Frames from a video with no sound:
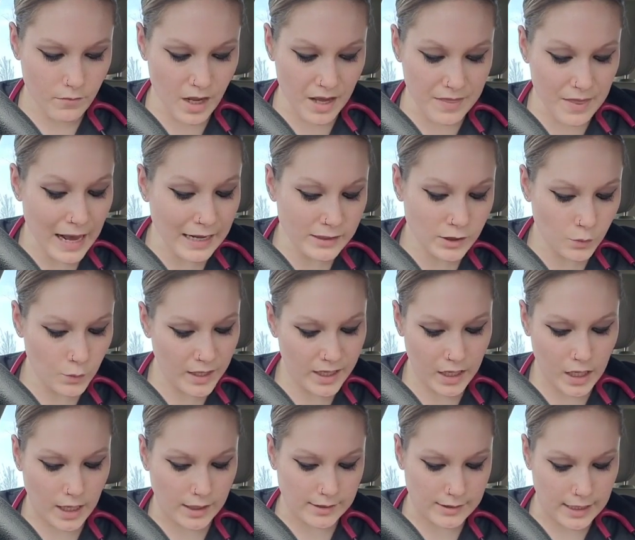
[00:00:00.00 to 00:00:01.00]
That's when it
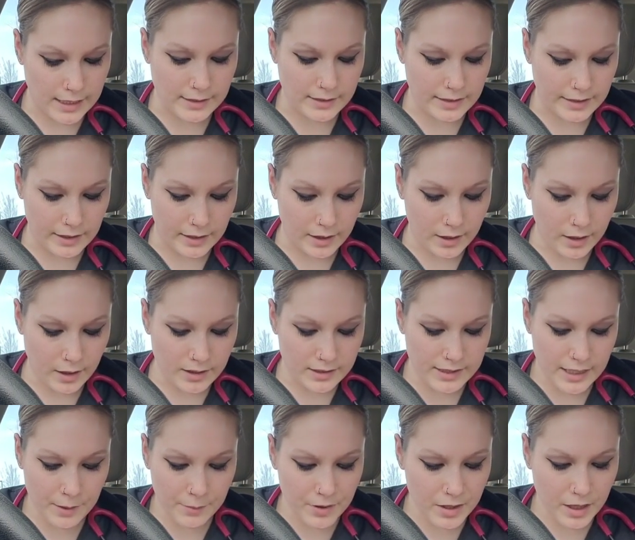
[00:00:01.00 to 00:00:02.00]
got dicey.
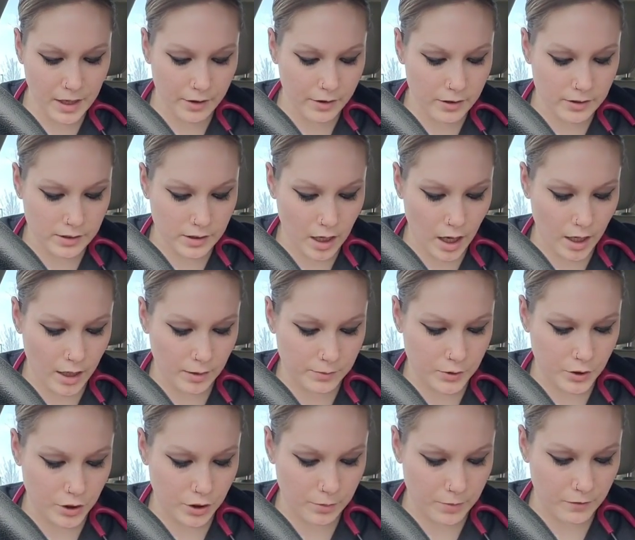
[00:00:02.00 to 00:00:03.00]
Sam and the others caught up
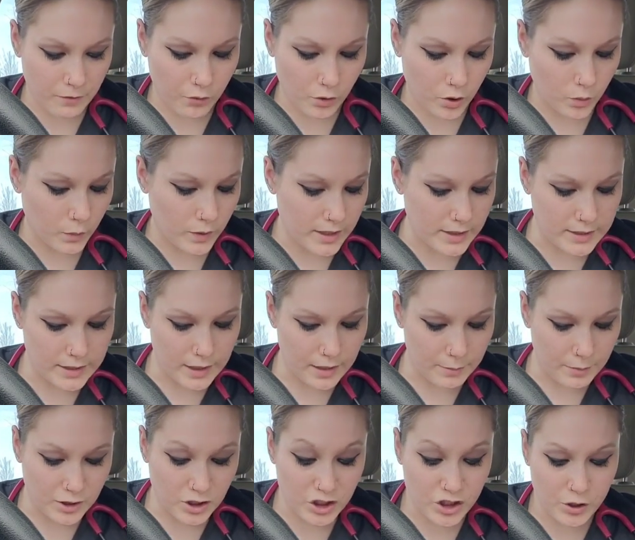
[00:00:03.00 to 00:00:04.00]
to her before we
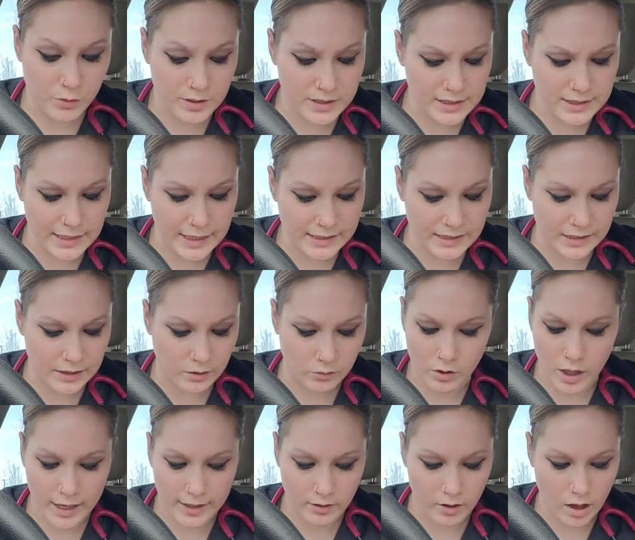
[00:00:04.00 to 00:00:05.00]
did, but she was dancing
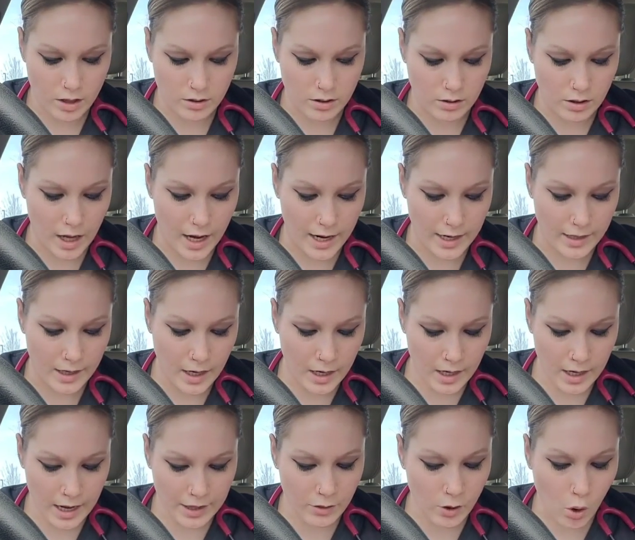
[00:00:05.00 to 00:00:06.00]
right along the line,
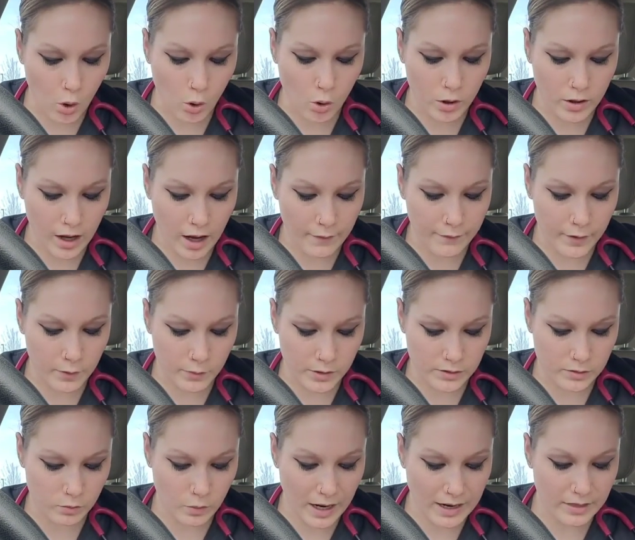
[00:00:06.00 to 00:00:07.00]
and the whole coven
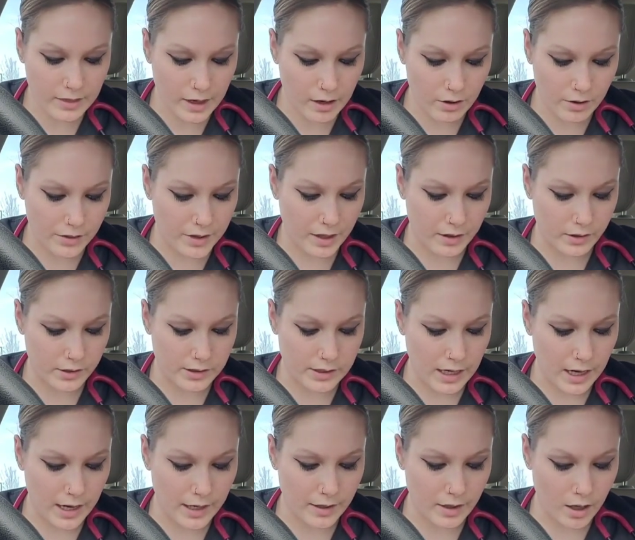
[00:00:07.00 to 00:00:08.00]
was right there on the other
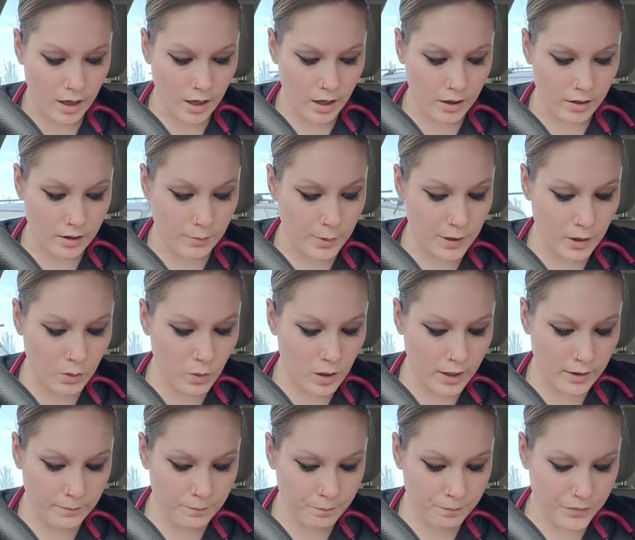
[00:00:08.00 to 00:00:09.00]
side. The big
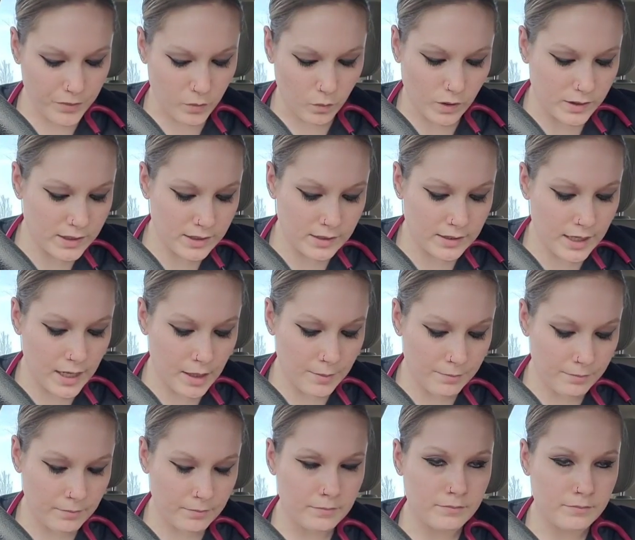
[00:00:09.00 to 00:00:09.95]
one, what's his name?